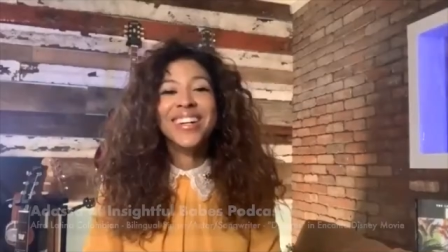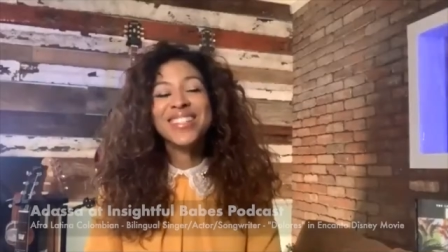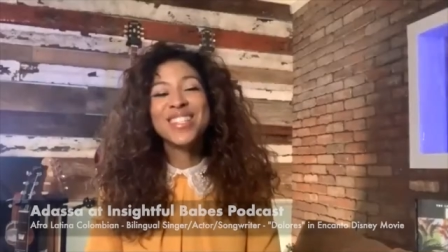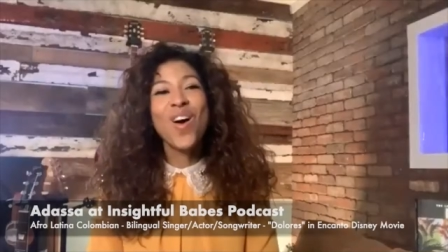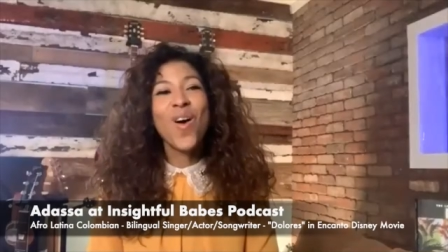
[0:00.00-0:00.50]

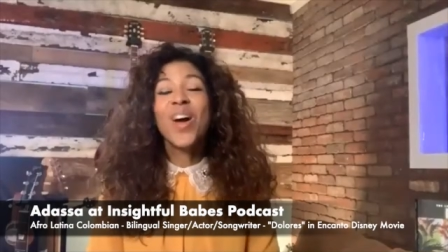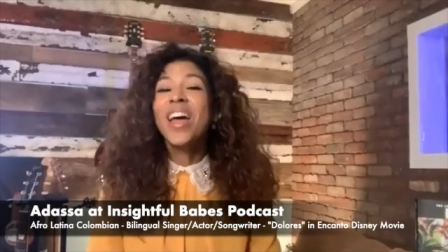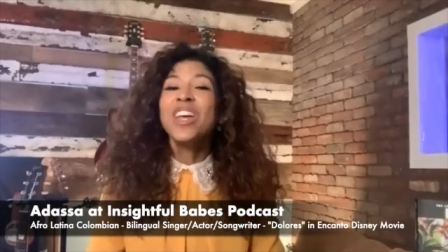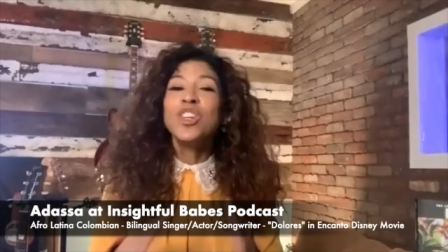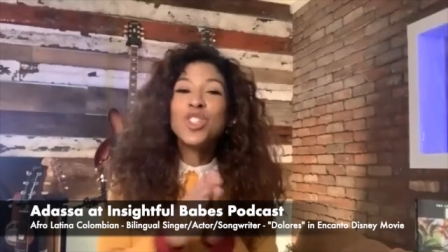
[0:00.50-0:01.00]
So
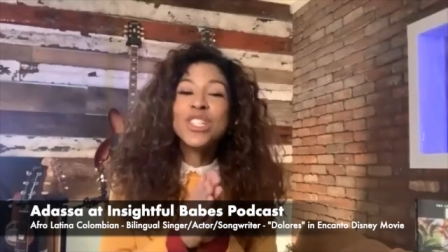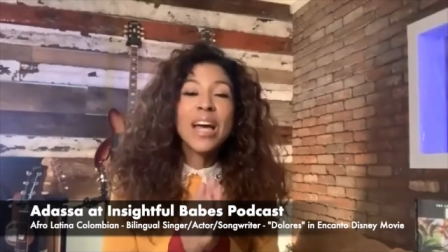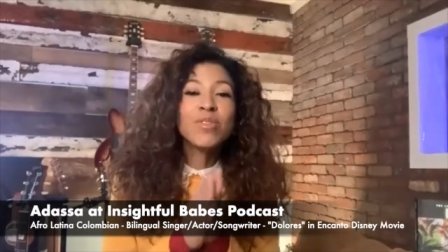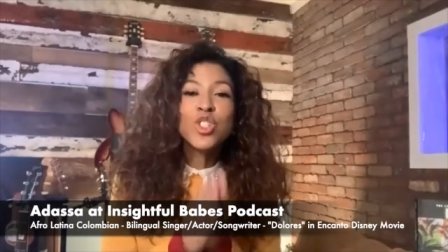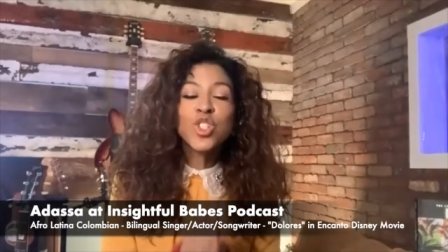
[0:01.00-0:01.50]
you just
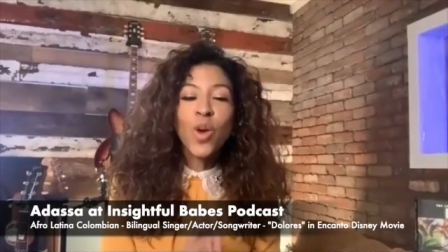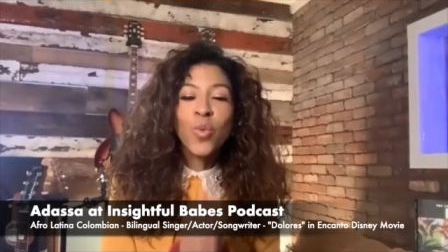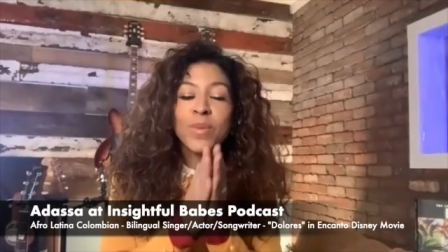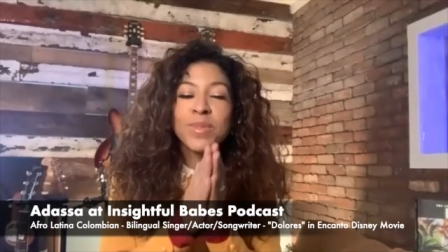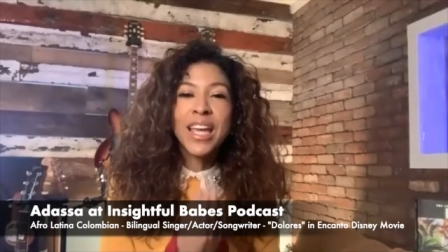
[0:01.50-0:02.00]
have to start
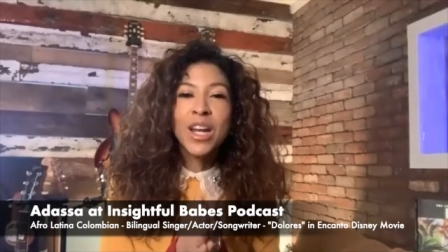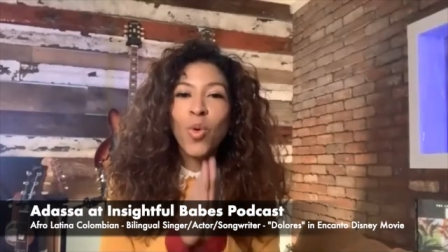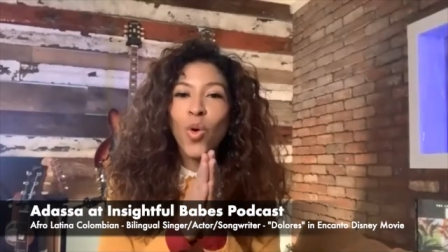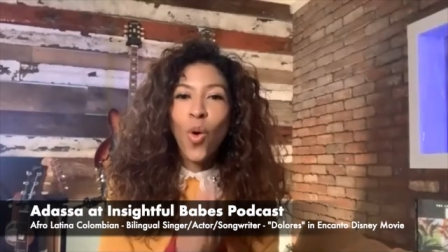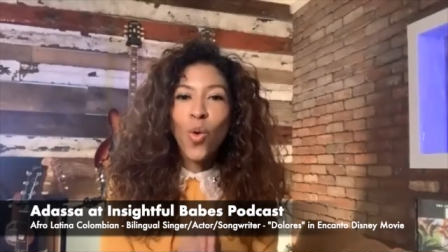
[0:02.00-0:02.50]
with
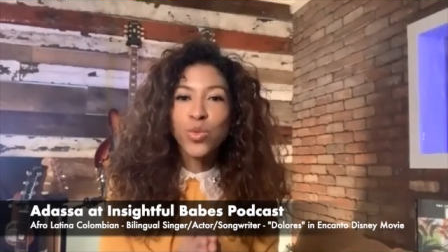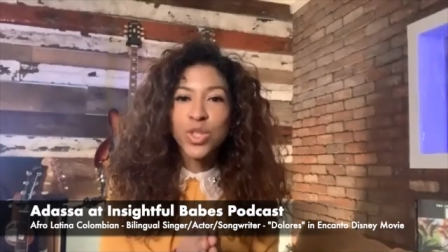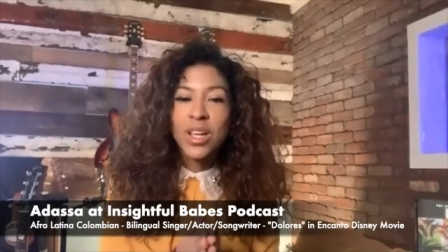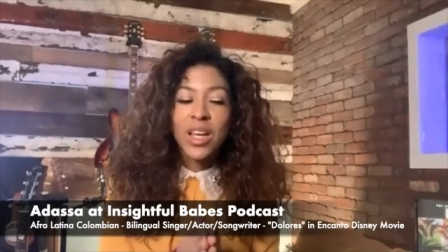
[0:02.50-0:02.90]
obtainable goals.